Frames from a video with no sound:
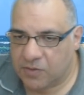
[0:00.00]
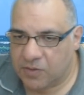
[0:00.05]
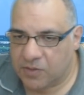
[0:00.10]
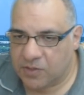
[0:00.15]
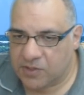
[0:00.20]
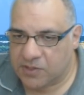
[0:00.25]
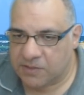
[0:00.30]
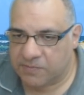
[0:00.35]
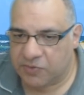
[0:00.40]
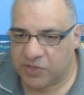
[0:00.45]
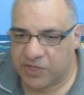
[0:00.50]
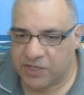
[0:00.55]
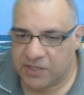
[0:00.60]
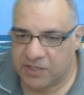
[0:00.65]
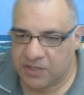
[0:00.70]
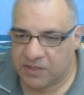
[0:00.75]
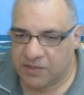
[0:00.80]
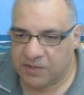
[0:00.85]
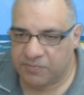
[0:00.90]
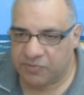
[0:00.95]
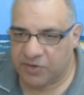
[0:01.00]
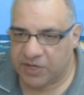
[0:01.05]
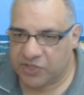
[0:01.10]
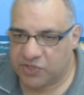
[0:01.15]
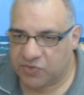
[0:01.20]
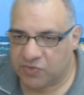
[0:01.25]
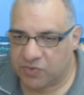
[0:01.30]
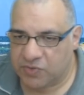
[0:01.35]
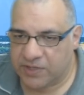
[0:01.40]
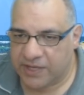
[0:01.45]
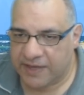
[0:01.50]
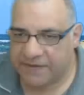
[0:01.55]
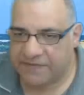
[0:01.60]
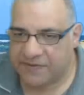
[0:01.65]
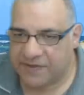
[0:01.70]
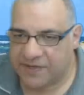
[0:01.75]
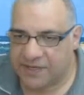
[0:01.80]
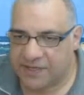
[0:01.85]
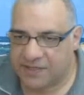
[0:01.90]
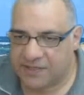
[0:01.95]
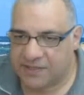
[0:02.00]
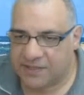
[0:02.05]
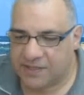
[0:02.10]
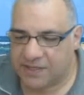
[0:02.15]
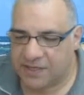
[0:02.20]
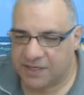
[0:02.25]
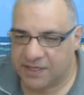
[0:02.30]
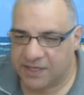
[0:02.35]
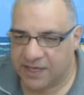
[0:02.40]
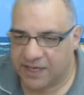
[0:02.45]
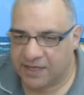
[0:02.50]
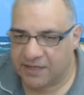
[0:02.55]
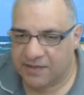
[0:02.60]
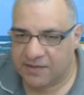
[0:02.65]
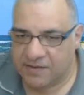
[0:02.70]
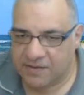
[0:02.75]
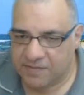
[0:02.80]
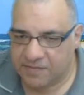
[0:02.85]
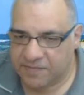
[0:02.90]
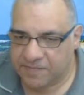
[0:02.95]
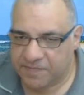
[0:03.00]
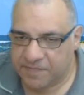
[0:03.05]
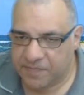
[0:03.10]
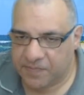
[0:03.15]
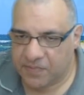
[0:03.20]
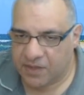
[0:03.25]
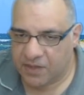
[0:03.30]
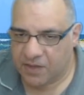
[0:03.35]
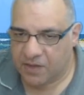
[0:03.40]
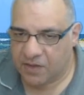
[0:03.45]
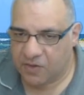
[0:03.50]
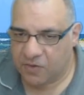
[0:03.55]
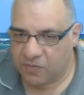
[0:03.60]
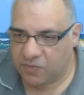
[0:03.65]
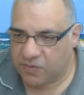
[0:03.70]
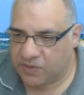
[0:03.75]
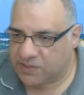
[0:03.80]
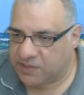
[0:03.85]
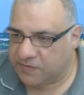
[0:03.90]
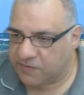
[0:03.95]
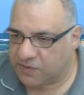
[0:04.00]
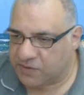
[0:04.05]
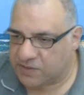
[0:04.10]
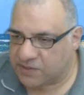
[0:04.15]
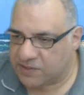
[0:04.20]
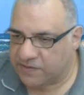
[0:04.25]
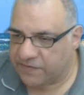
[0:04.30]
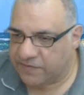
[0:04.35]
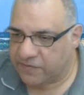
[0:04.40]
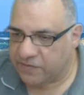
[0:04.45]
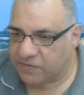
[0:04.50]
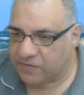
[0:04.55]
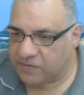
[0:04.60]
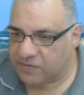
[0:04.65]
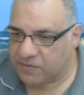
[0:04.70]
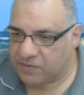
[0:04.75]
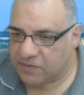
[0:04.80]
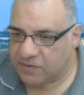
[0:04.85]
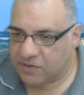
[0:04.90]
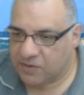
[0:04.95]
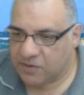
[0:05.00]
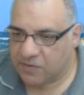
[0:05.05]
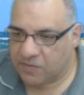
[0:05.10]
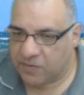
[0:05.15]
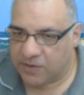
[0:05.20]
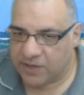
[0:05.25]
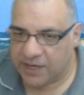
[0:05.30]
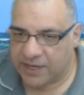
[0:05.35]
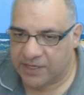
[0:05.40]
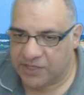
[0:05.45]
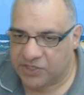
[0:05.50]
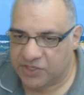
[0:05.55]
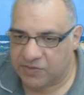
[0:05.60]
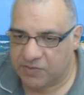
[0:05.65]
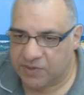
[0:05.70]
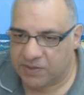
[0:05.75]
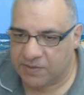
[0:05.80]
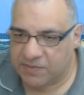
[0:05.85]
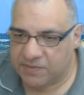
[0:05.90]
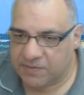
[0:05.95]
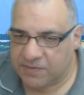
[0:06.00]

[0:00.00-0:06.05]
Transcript: So putting the pressure on f6 again, we see rook c4, rook ag1,